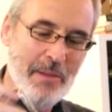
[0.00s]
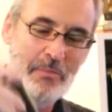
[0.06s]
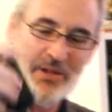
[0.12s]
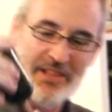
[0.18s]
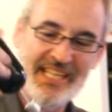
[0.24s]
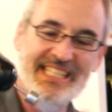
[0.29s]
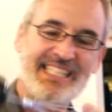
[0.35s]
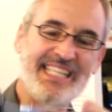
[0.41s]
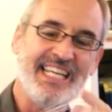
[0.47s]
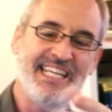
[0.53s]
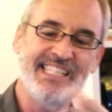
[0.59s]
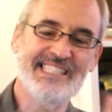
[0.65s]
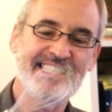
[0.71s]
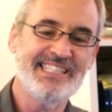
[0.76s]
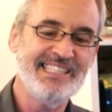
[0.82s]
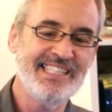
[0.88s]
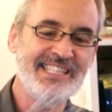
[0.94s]
But this
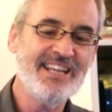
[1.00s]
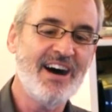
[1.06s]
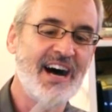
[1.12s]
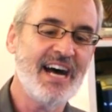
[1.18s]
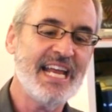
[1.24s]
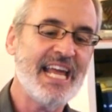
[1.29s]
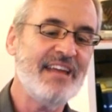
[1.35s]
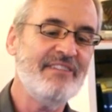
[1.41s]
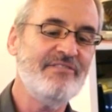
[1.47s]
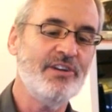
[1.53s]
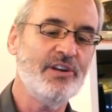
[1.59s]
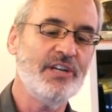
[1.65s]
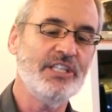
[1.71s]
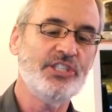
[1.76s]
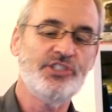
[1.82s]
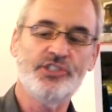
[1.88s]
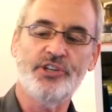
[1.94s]
is not a
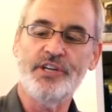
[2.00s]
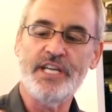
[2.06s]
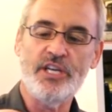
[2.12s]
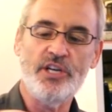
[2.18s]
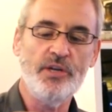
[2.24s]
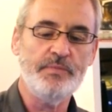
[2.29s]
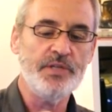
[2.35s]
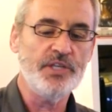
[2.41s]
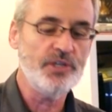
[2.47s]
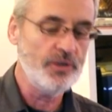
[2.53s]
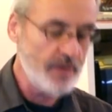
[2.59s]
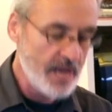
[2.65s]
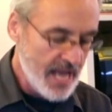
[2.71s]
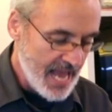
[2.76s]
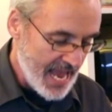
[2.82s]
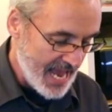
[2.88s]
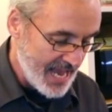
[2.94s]
very sturdy hoop-to-hoop,
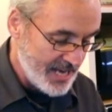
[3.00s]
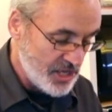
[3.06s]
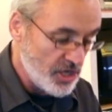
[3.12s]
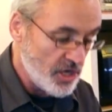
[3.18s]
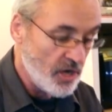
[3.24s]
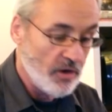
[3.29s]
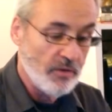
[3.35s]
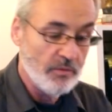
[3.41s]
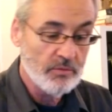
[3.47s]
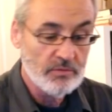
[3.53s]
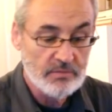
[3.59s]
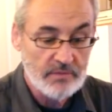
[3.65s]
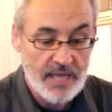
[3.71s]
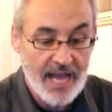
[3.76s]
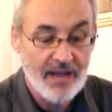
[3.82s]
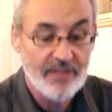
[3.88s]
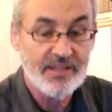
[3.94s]
and you know
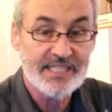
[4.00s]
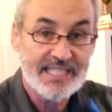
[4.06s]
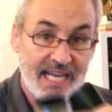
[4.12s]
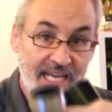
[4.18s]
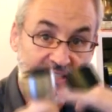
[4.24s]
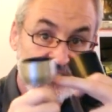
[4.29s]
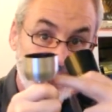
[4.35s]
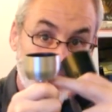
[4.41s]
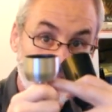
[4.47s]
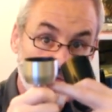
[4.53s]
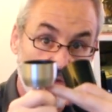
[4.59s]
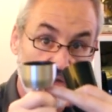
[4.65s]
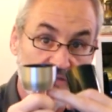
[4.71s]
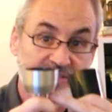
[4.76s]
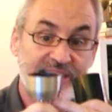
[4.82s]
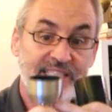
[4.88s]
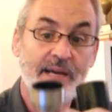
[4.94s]
how this has the
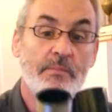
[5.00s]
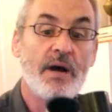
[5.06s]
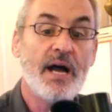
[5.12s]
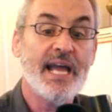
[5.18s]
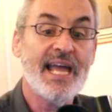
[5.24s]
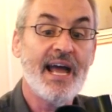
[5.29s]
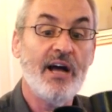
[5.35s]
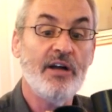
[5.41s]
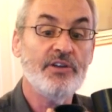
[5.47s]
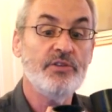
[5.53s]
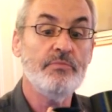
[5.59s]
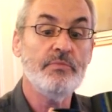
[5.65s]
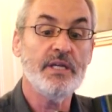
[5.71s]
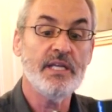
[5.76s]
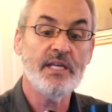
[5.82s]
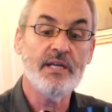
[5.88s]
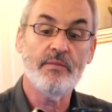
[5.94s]
sort of
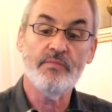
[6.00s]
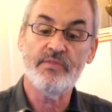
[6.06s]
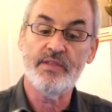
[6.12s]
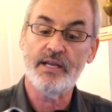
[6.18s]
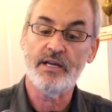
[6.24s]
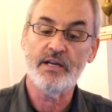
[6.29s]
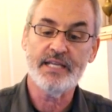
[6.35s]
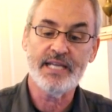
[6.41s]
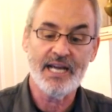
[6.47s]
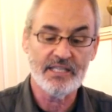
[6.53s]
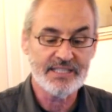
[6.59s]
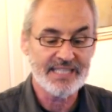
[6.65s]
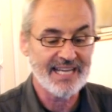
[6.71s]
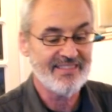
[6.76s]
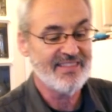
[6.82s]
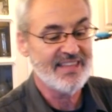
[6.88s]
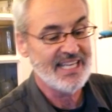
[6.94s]
semi-aluminum thing on the
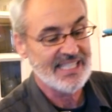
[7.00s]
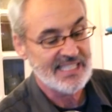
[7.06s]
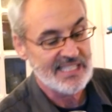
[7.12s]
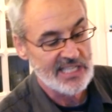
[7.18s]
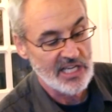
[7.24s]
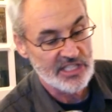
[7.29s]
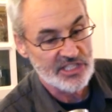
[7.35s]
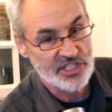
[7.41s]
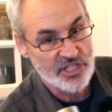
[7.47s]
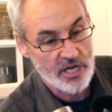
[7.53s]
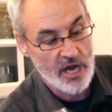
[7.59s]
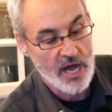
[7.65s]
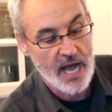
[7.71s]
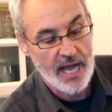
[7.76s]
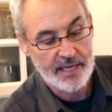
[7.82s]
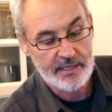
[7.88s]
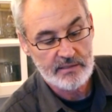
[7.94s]
outside. This does
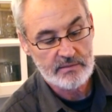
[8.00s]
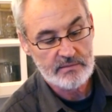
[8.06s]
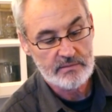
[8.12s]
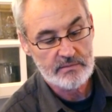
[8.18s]
not.